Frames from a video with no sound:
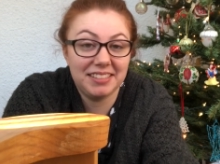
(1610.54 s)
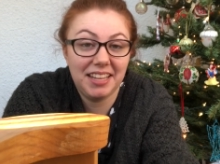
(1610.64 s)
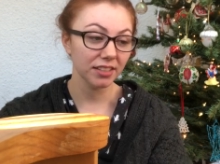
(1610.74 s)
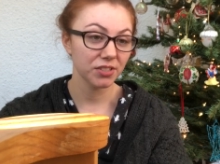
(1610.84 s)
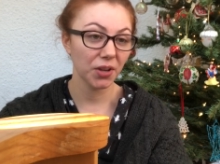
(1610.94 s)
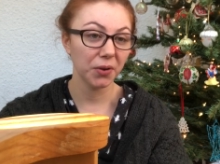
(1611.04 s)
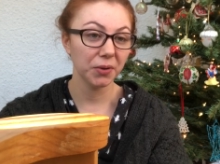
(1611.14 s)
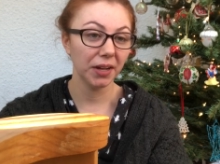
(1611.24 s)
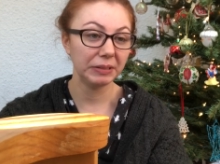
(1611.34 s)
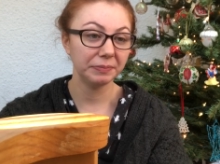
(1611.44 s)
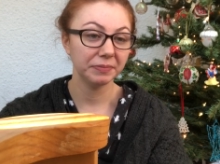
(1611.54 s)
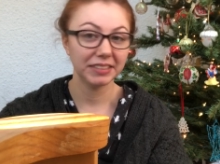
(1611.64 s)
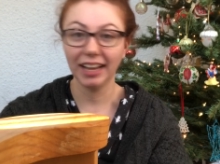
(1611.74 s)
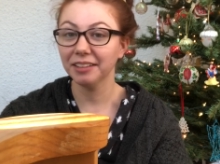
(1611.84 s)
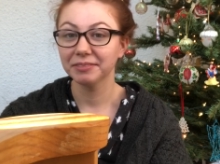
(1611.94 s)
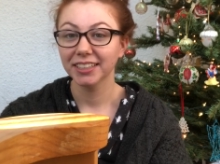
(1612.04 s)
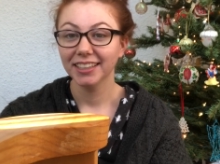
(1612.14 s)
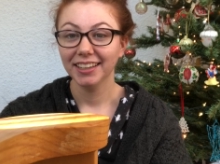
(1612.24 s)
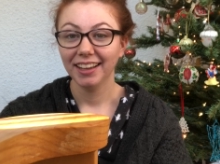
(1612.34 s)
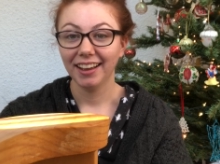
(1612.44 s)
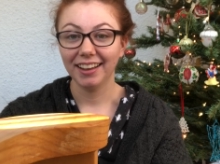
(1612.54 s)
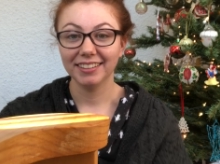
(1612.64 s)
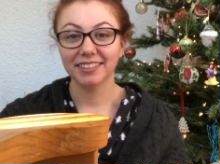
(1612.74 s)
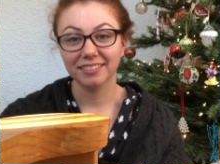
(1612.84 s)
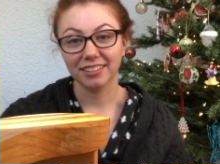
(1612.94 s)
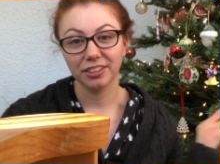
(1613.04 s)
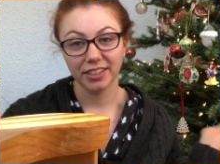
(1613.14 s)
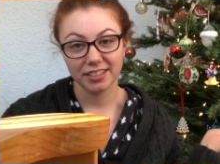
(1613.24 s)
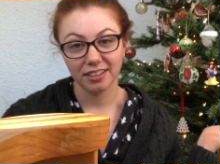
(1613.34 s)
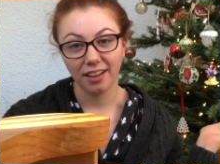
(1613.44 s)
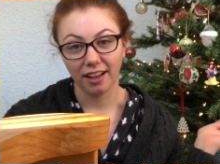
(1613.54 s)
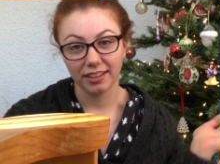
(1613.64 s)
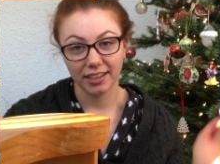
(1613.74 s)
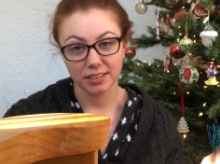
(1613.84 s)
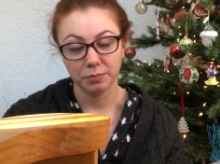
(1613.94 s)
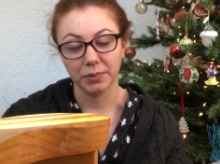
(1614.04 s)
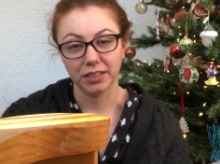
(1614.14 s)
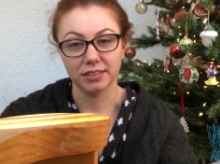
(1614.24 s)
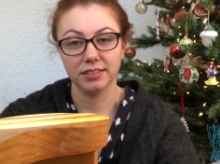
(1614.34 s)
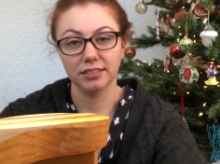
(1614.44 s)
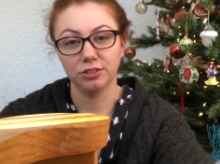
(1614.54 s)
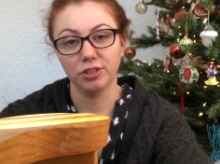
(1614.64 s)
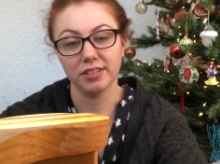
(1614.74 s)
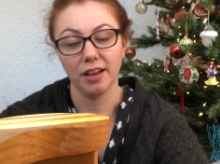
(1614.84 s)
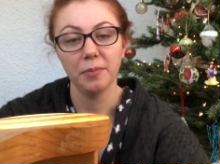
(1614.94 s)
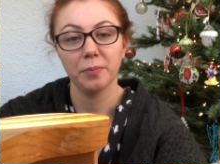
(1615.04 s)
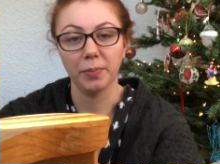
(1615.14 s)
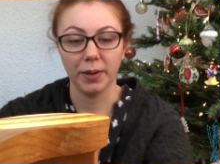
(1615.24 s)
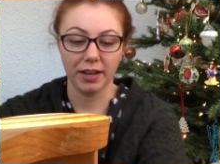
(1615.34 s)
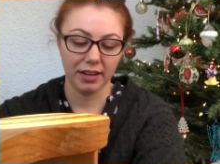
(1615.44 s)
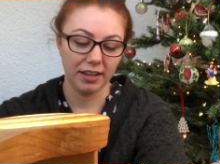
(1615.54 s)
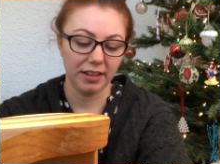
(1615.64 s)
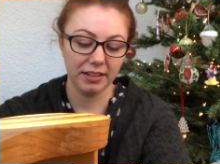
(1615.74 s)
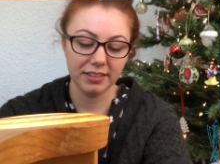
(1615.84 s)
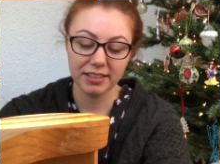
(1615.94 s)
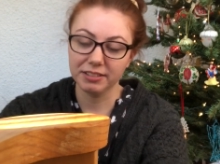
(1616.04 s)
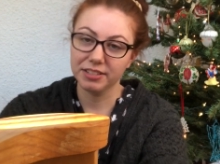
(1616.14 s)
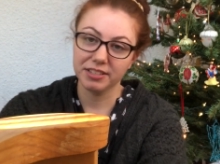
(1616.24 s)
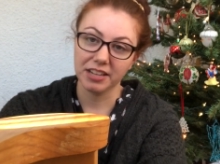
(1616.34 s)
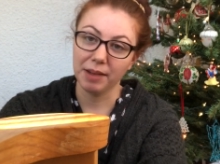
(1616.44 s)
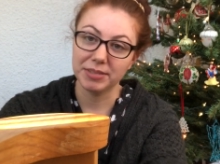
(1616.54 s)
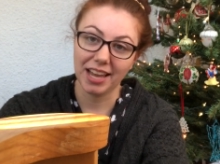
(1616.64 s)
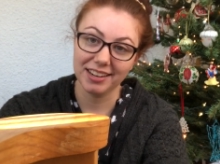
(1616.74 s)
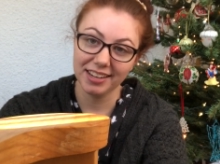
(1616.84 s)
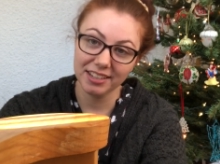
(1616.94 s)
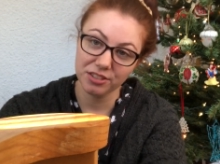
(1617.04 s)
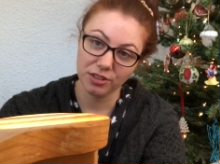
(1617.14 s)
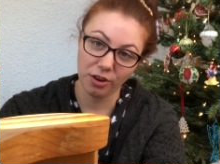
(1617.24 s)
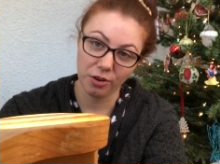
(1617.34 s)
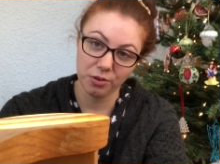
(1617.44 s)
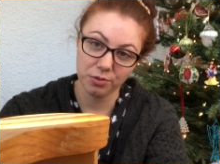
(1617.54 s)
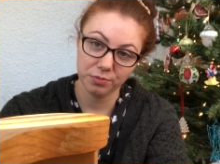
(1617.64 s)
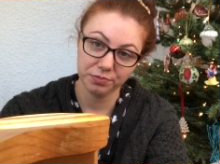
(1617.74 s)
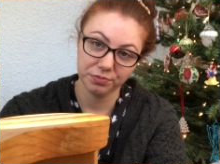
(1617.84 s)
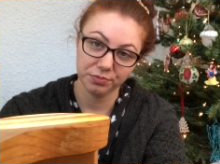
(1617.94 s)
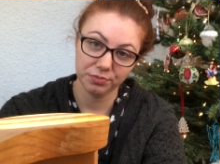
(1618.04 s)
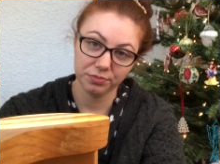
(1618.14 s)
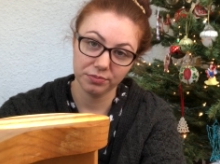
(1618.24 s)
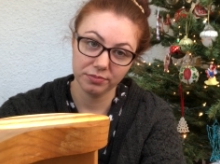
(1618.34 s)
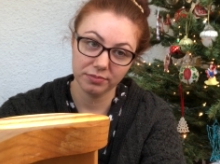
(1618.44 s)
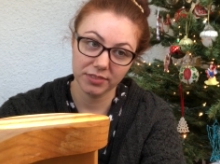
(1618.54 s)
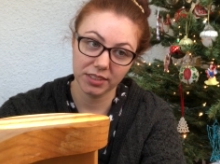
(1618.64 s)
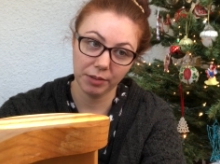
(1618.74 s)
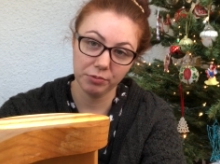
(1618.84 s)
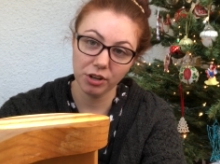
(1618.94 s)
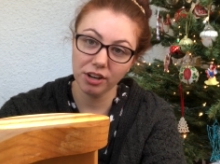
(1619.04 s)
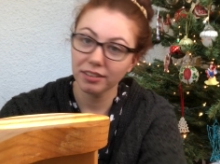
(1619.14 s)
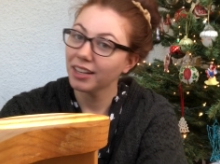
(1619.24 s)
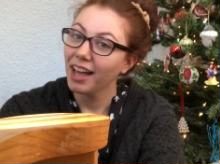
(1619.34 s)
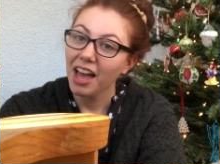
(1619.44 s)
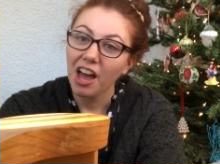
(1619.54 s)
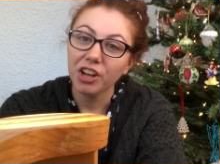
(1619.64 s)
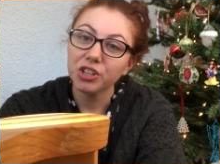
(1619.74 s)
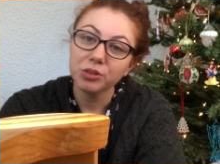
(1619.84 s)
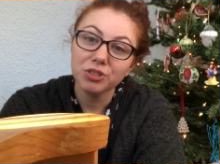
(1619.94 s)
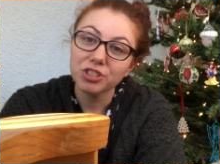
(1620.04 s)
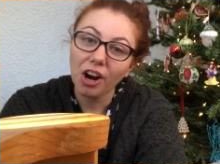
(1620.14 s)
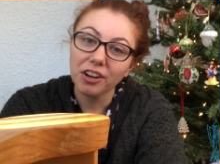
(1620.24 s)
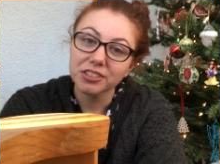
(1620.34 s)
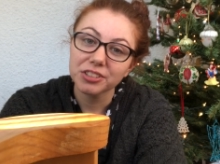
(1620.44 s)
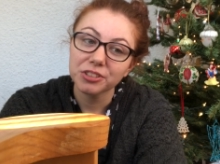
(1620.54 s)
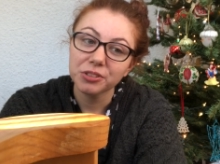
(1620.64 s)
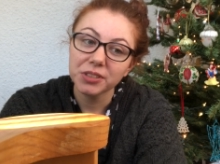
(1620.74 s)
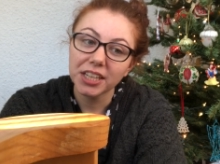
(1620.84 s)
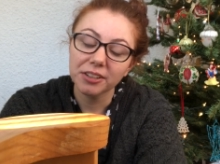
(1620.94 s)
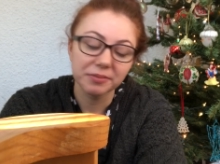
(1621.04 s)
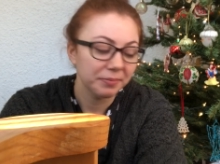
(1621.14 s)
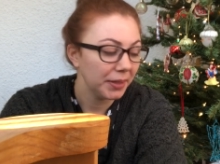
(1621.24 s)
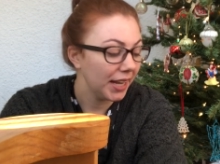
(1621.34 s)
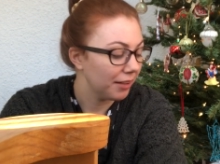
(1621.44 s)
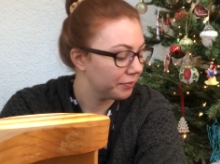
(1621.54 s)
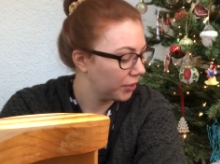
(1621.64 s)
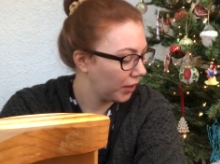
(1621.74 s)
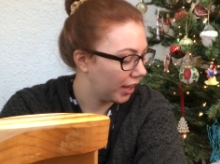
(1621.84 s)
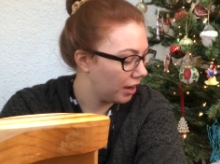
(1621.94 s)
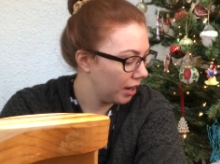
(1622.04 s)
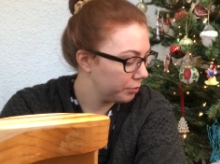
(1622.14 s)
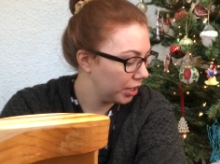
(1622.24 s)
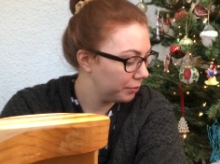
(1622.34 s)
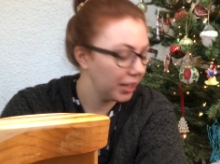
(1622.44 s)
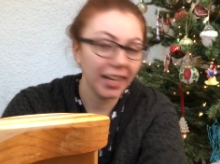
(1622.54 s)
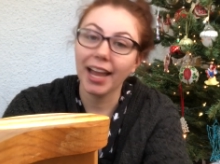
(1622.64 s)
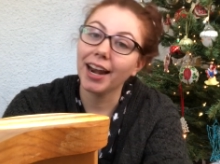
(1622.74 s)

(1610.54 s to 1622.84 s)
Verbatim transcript: that's it so um yeah and clearly it's still the holidays because tree's up, but uh, time is ending, so it's time for a new start, new year. But yeah, okay, I'm rambling